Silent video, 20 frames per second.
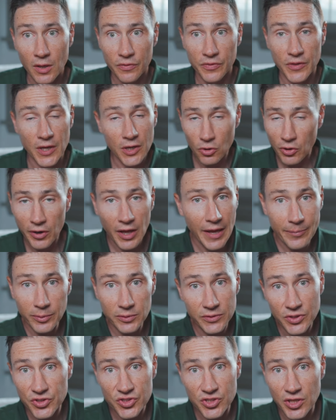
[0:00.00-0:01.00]
They're not able
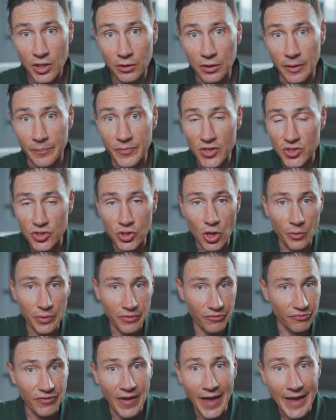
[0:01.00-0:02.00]
to sell them. There's no
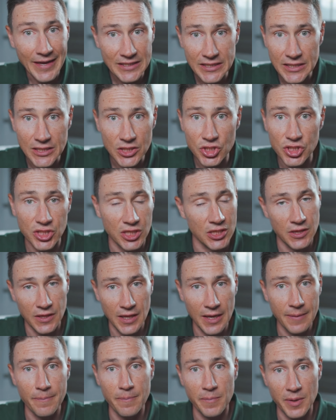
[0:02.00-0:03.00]
advantage in
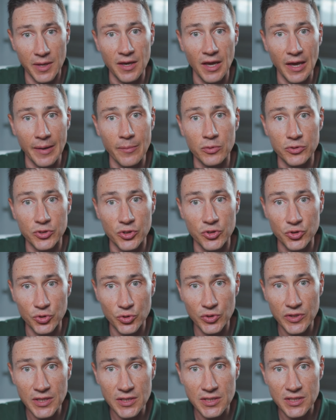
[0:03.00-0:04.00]
them being able to
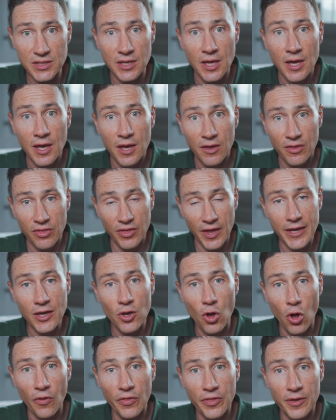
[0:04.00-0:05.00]
do this. They
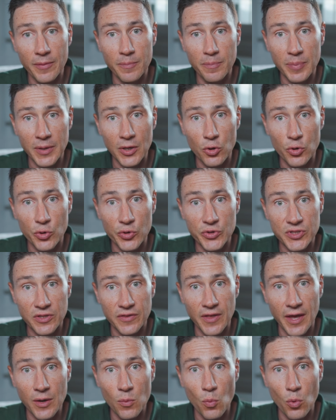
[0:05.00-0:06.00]
got them because
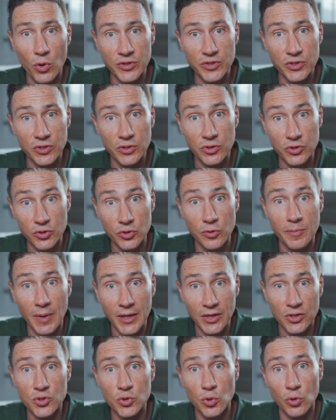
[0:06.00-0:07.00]
they wanted to
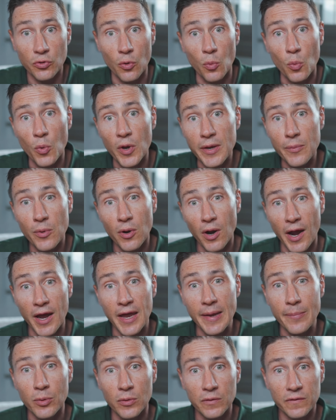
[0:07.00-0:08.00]
make sure that we were
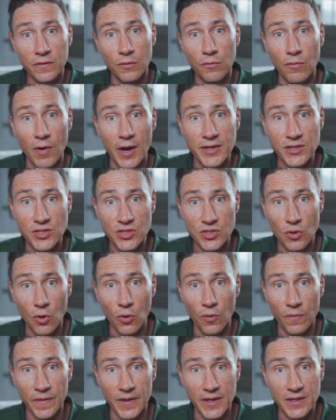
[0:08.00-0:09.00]
able to race
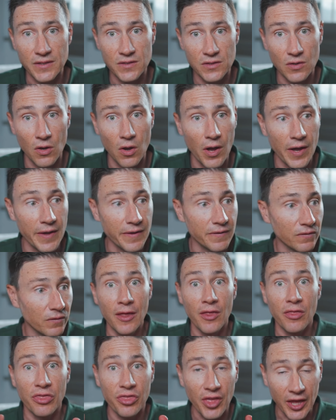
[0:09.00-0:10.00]
on these tyres.
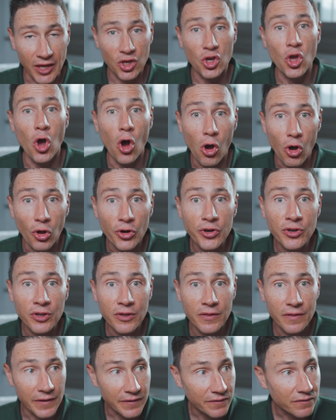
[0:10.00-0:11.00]
Thank
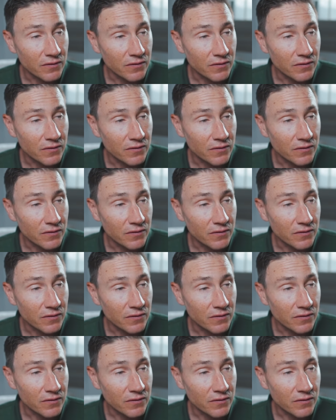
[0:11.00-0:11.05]
God these